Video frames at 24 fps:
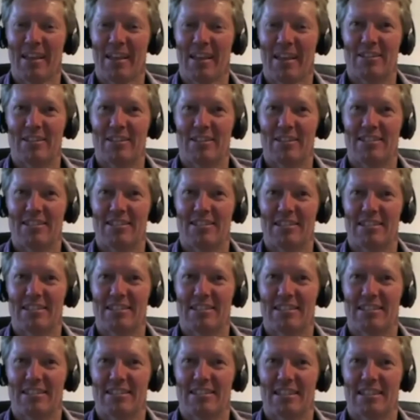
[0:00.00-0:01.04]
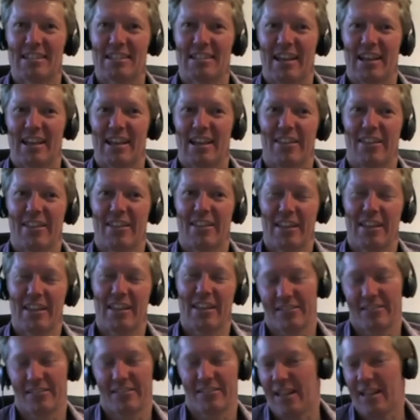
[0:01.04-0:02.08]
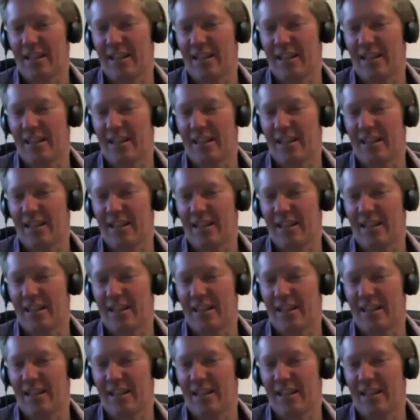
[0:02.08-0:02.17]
so and they